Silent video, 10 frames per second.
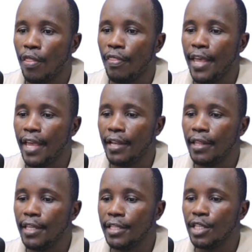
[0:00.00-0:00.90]
Then
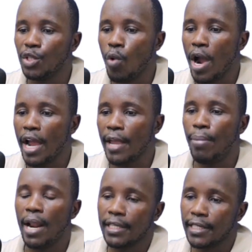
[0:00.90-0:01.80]
this is y
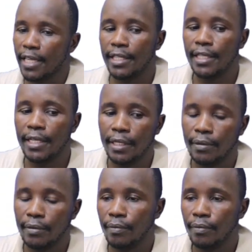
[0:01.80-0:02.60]
plus s3.